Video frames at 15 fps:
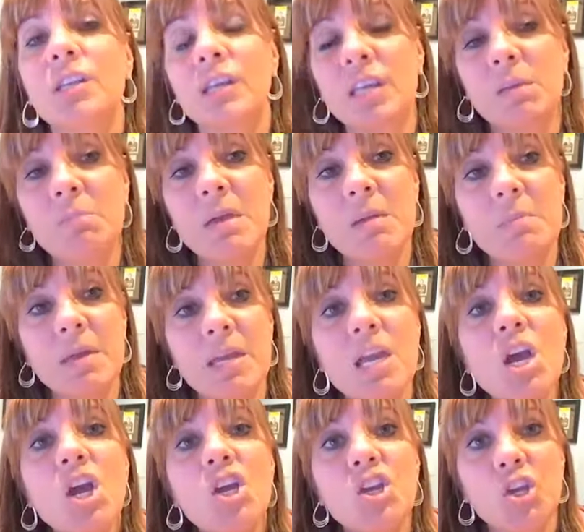the commitment.
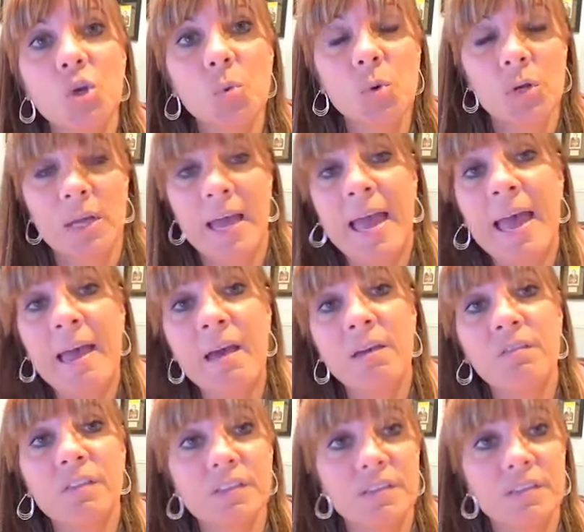You will have a